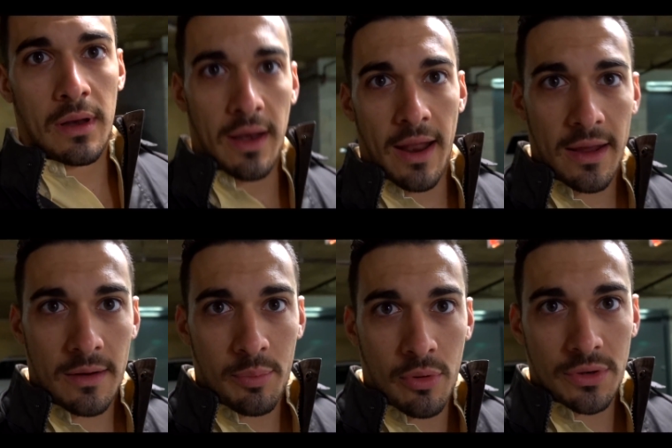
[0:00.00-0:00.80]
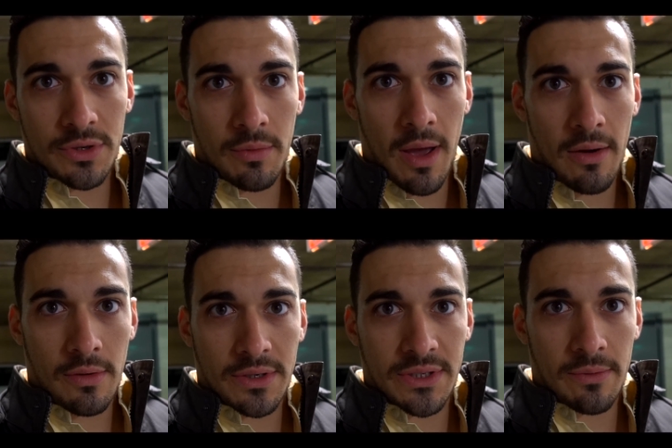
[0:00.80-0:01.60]
Night portrait. I don't
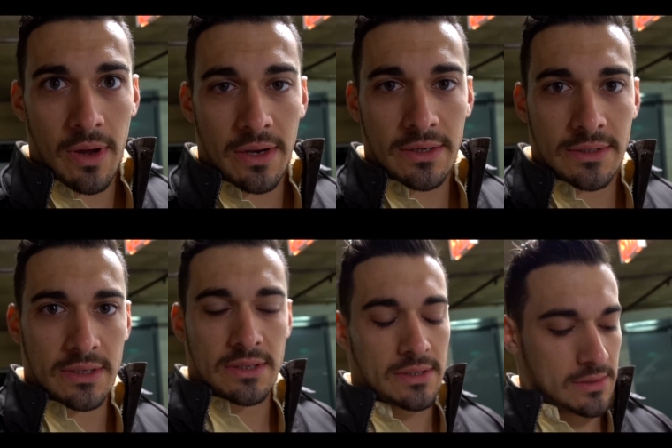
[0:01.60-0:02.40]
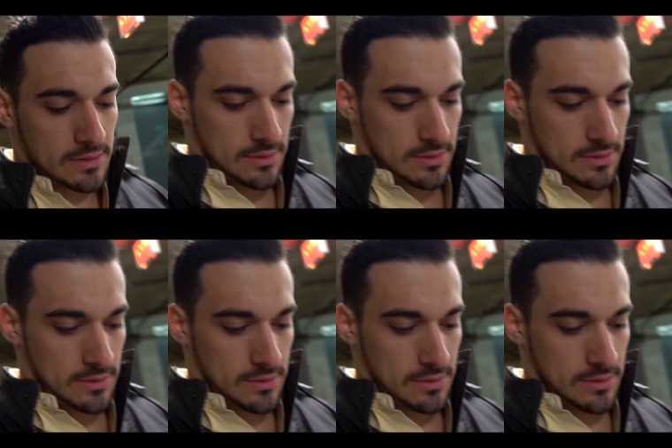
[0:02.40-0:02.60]
understand why it does this.